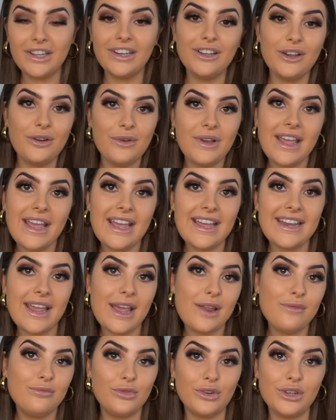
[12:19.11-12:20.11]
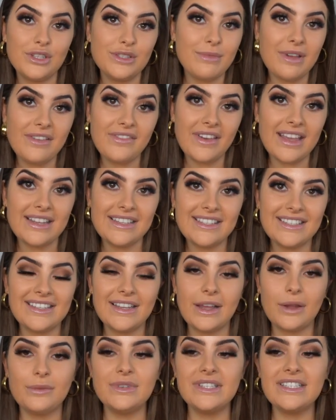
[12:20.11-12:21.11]
going to go ahead and bronze my face.
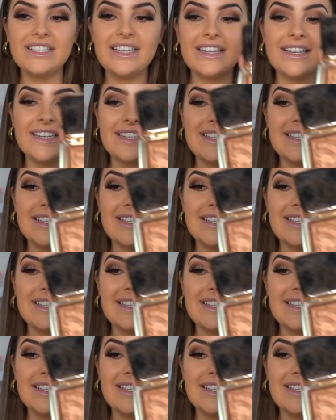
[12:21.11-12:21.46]
I'm just going